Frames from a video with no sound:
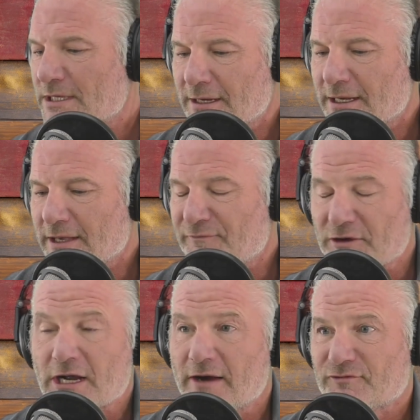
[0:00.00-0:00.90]
if you're
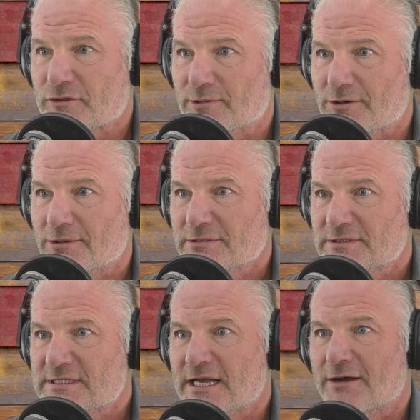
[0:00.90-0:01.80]
comfortable,
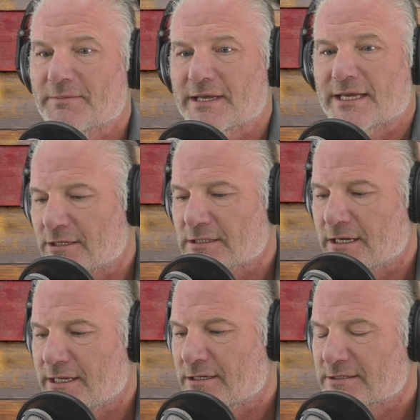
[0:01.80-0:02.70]
tell me,
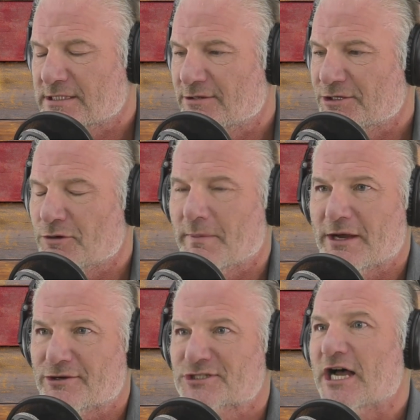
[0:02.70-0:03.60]
and I'll tell you about
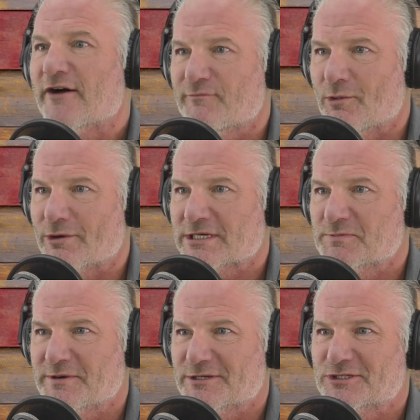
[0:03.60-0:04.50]
your sophomore
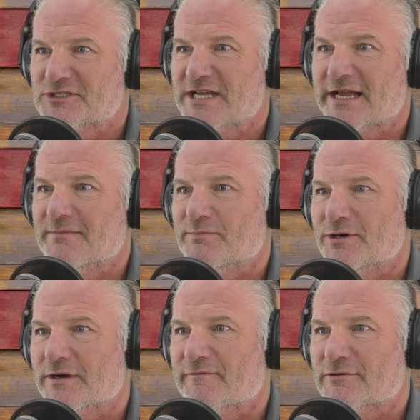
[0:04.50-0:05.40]
experience, your second
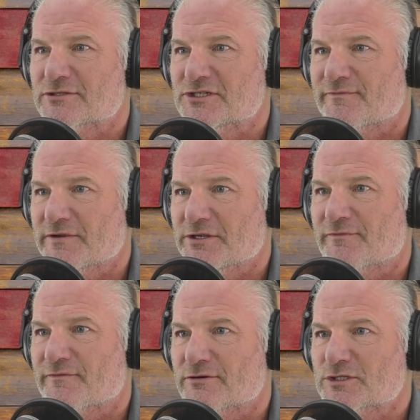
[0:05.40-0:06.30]
book versus your
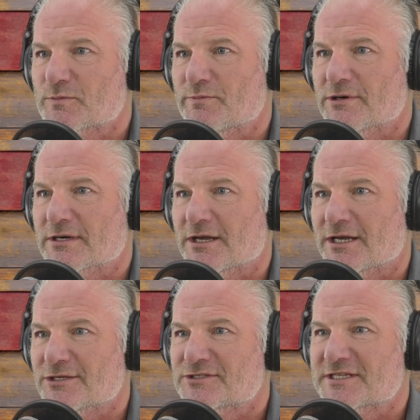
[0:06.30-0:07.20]
first book.
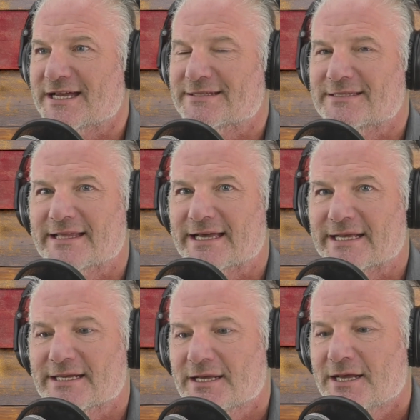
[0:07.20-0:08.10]
You said that
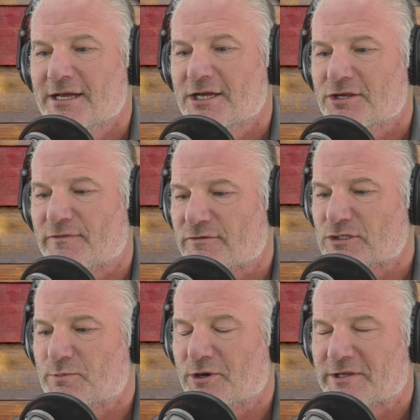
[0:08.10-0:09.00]
your first
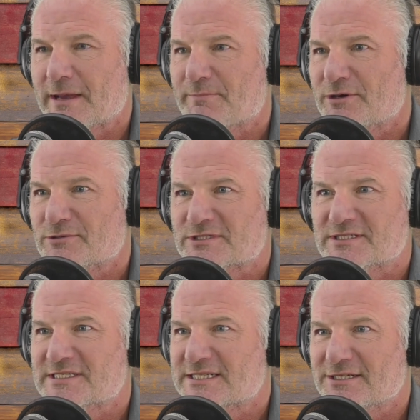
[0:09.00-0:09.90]
book, that post is
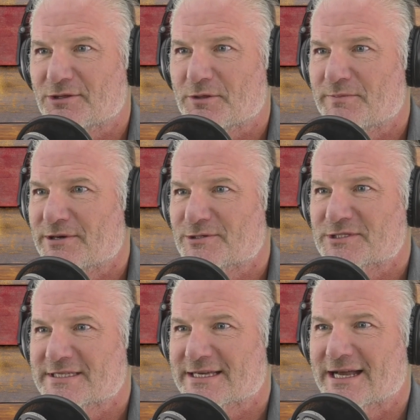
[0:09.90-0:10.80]
still the post
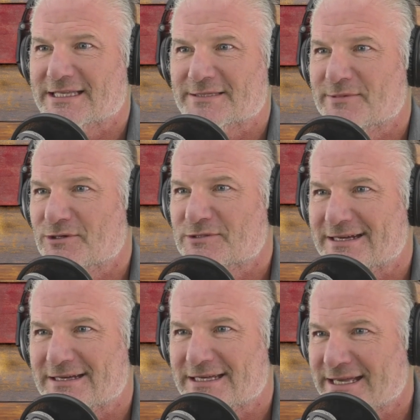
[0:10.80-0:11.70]
that got the
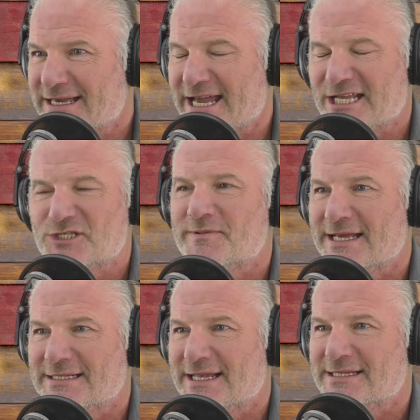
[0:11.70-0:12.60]
most
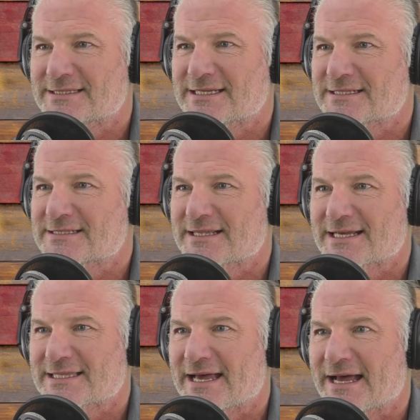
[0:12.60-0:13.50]
engagement and things like that.